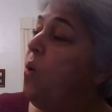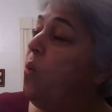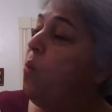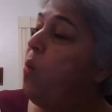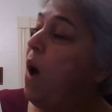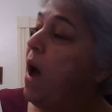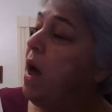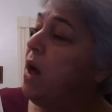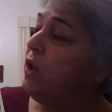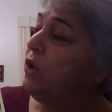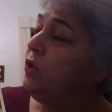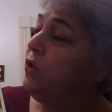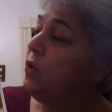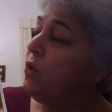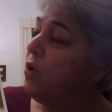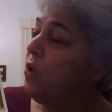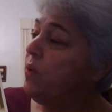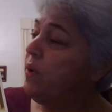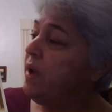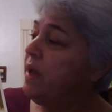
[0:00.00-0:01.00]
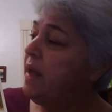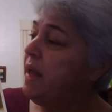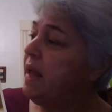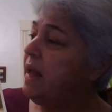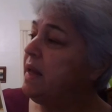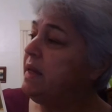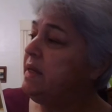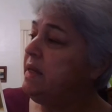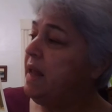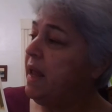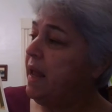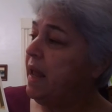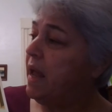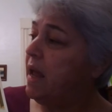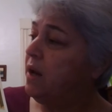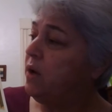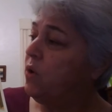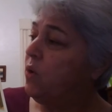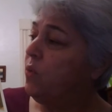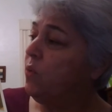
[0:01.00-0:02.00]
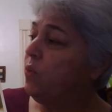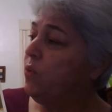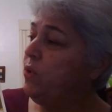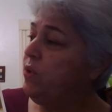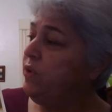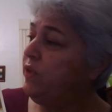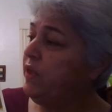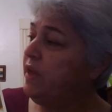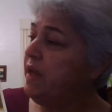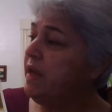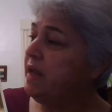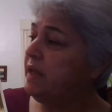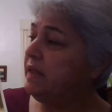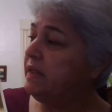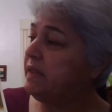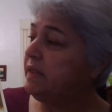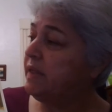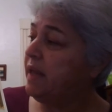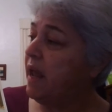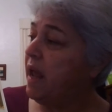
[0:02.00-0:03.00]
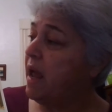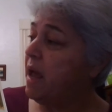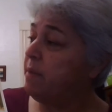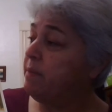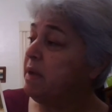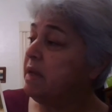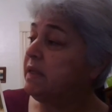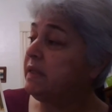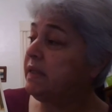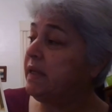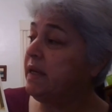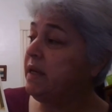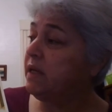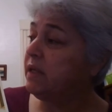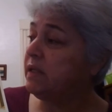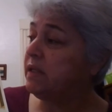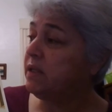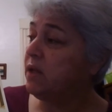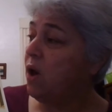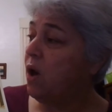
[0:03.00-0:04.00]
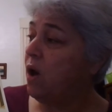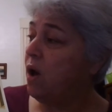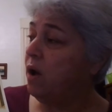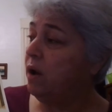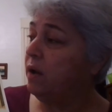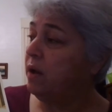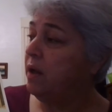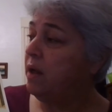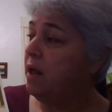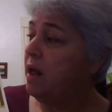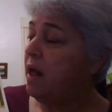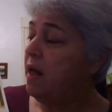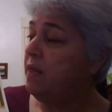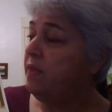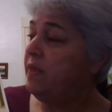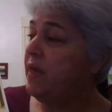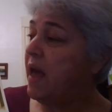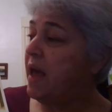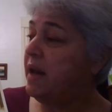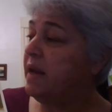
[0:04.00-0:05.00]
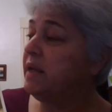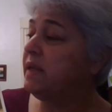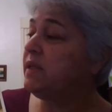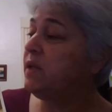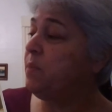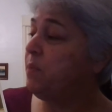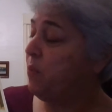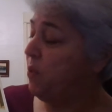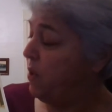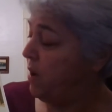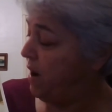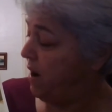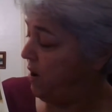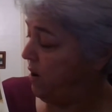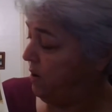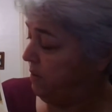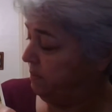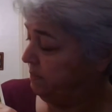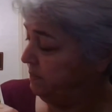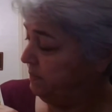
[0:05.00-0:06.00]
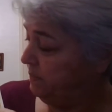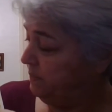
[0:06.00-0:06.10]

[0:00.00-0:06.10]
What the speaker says: While Nora and Dan, Ruthie and Sam sing a song that is a prayer.